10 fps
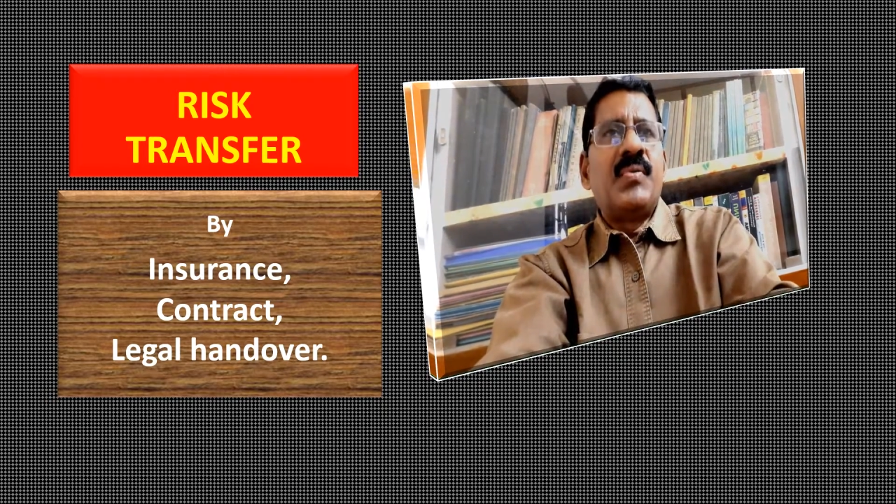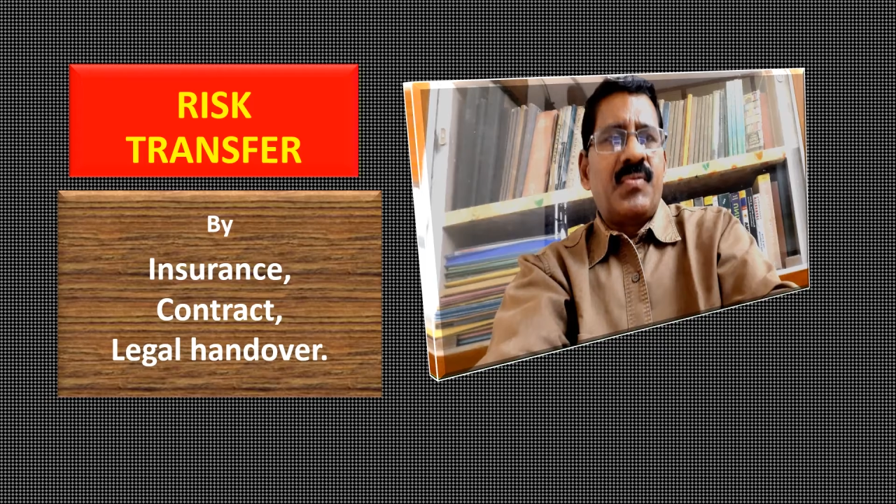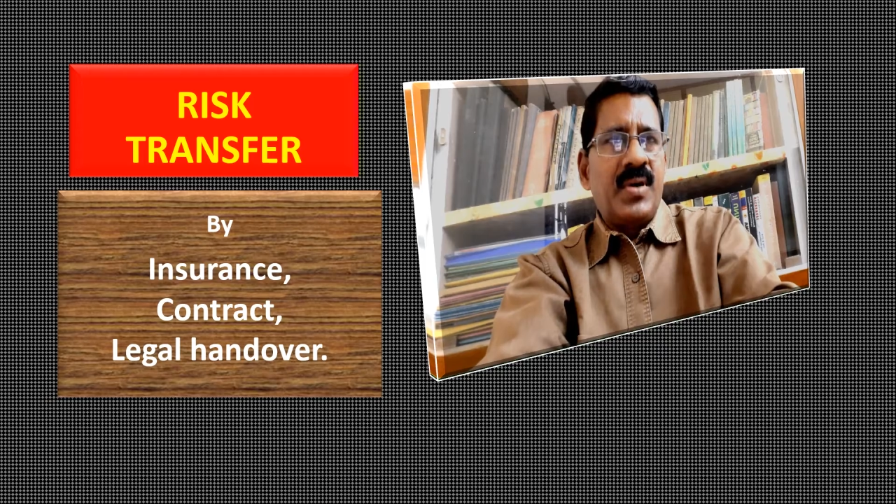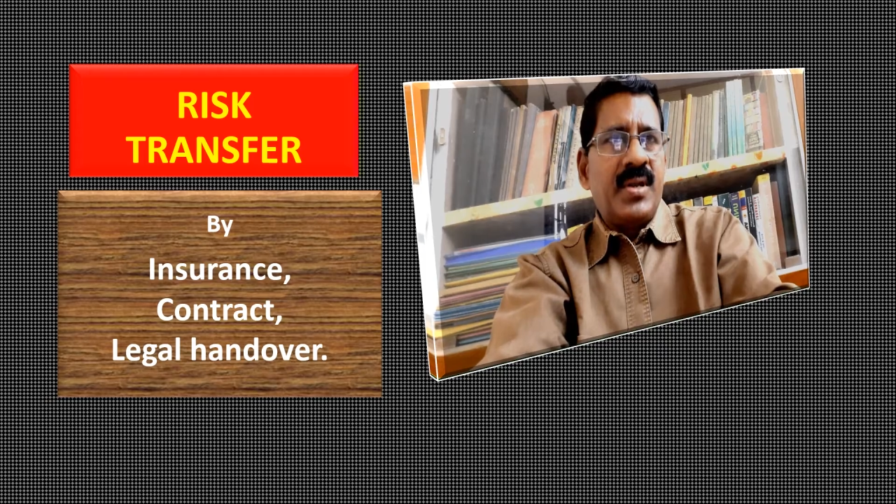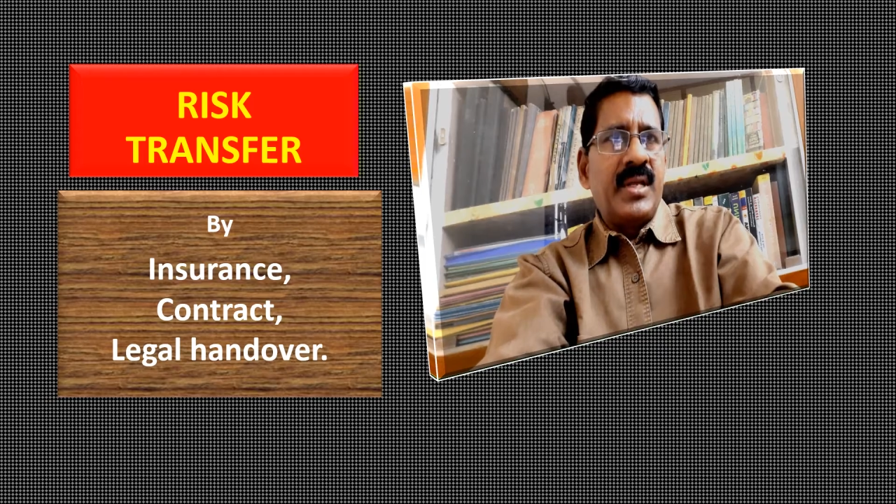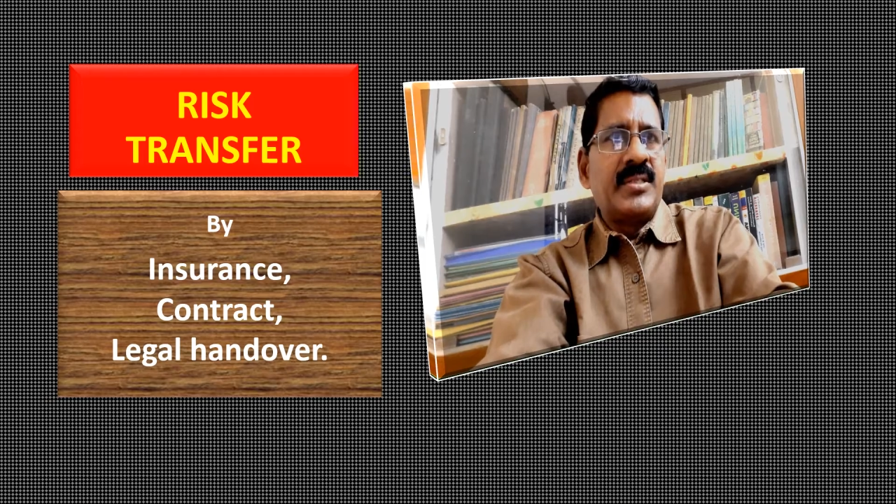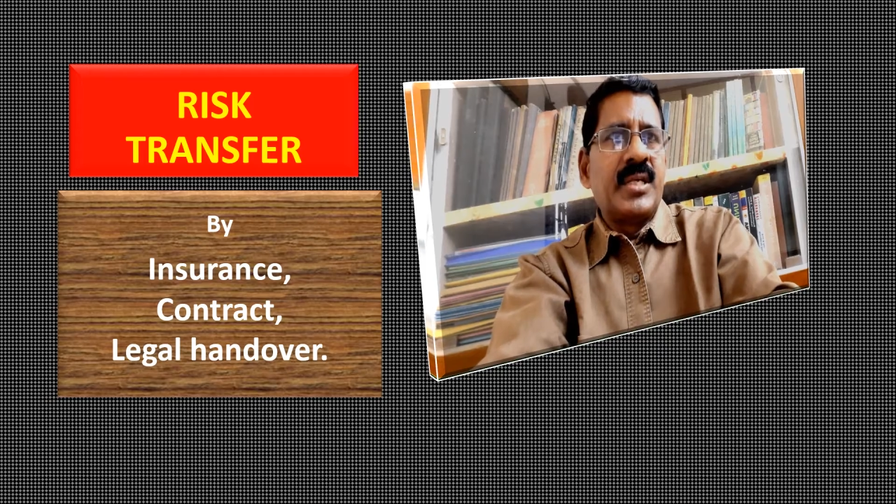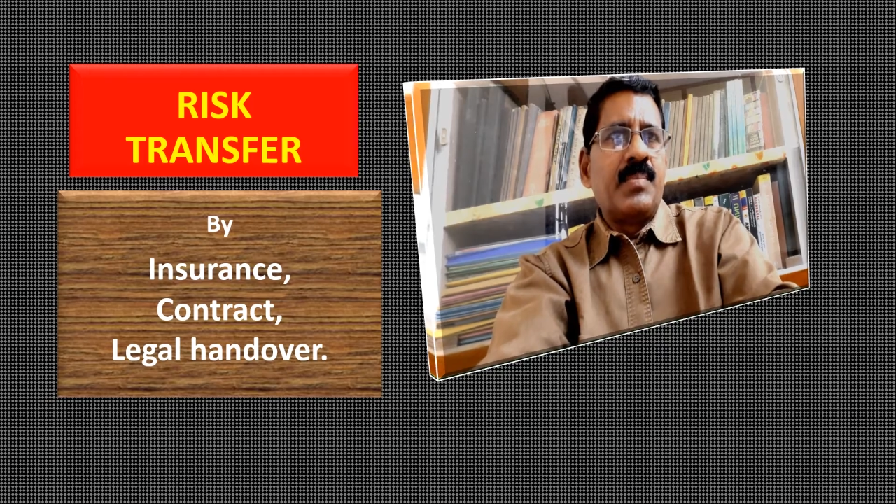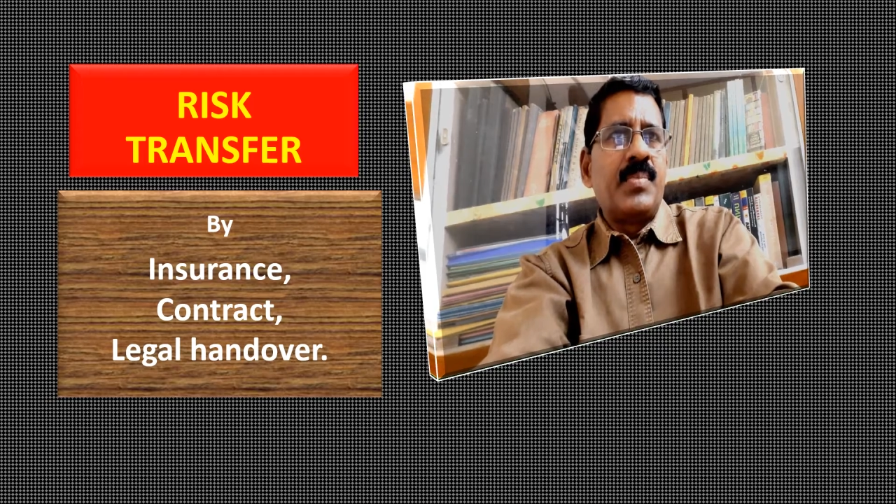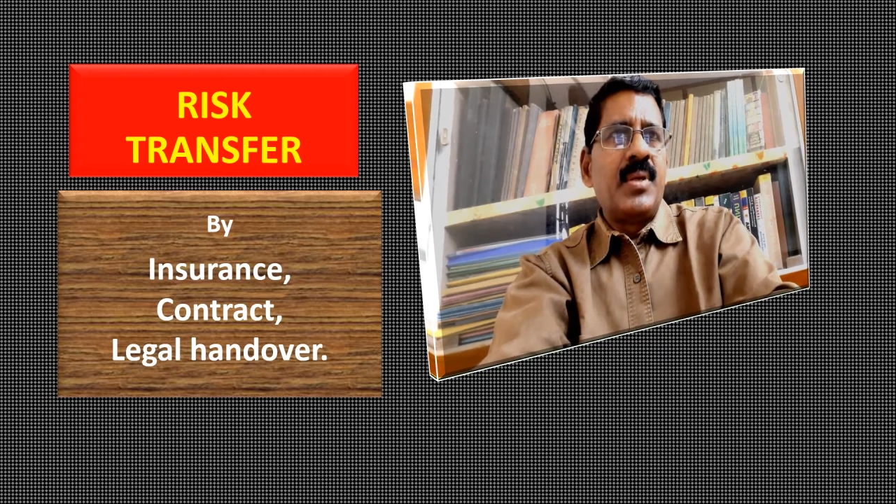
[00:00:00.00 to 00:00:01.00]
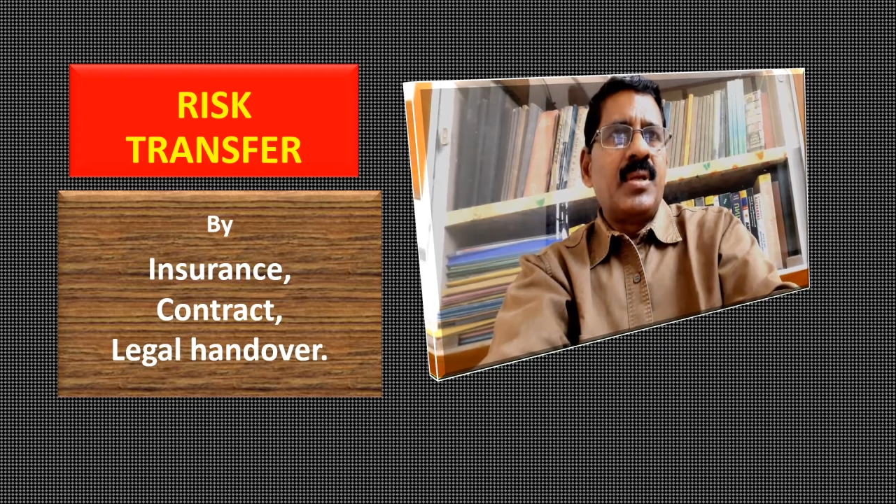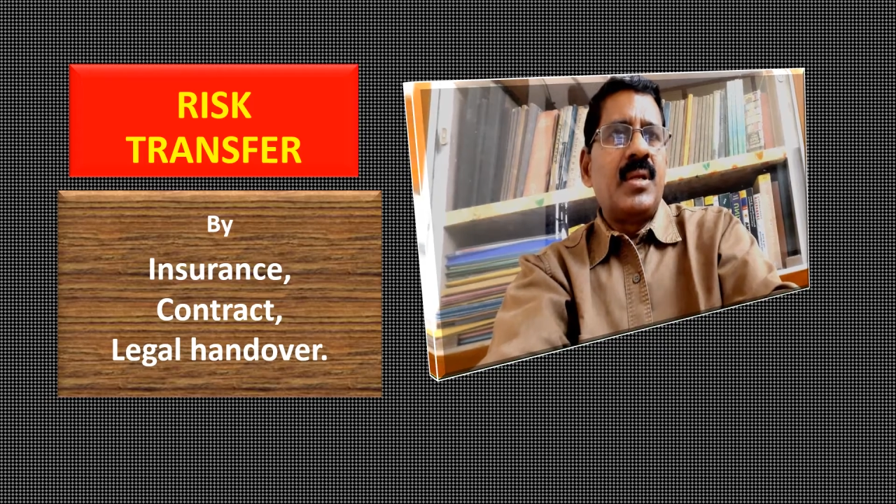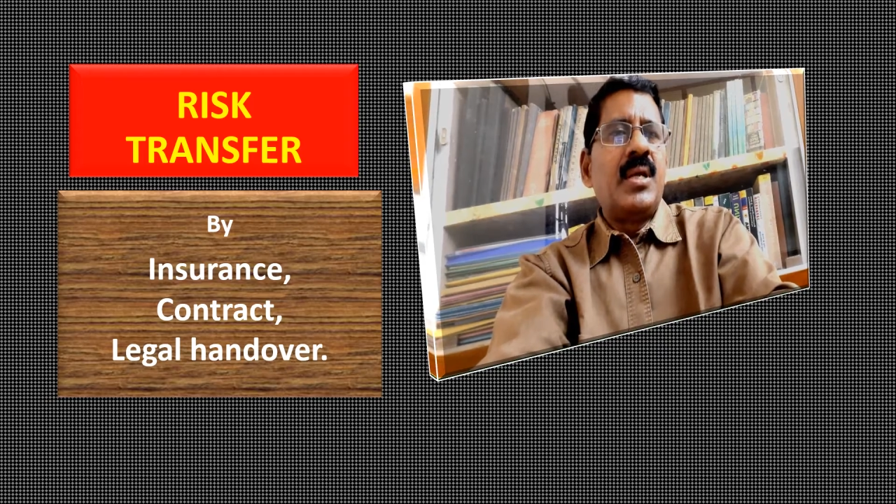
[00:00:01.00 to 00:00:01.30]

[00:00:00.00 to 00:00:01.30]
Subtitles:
for example,